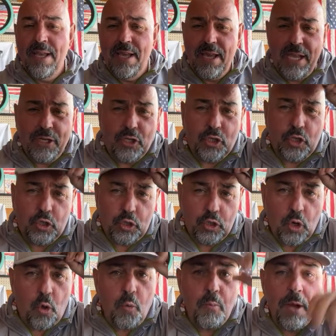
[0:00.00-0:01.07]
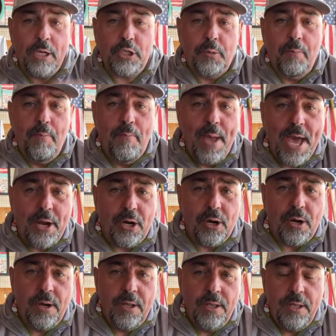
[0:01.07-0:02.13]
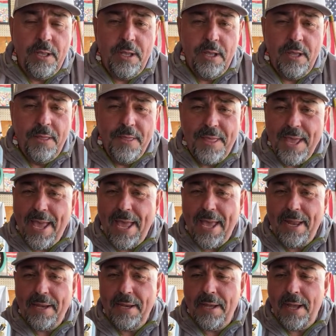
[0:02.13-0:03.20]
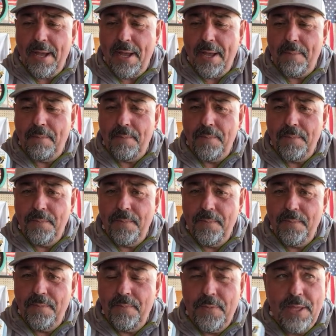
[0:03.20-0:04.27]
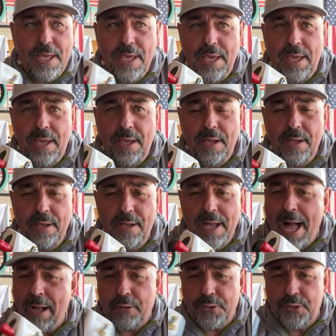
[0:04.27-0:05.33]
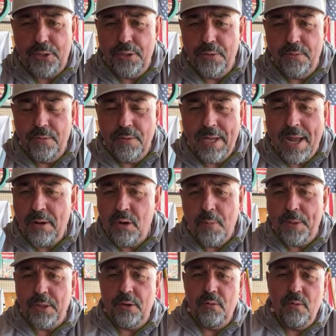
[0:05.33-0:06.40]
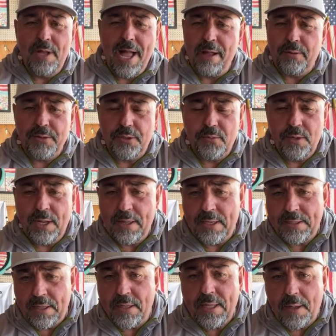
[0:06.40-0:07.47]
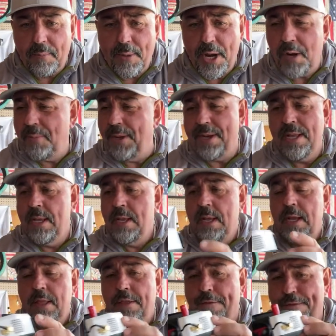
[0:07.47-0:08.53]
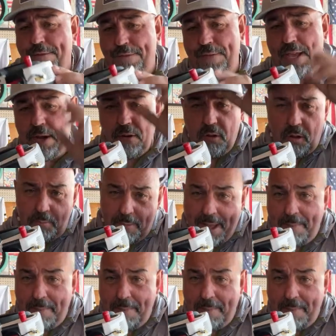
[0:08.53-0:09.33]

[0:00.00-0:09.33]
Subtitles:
is so much better than the Goggles 2. I don't know about the new Goggles 3. They sound like they're better, but the fit on my